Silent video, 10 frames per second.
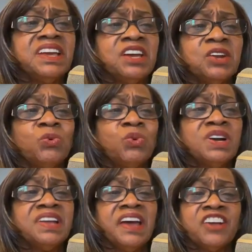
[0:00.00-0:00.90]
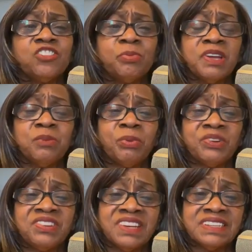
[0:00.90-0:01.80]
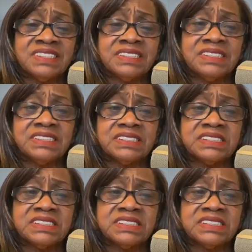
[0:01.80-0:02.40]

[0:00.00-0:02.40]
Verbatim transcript: in what has been predicted.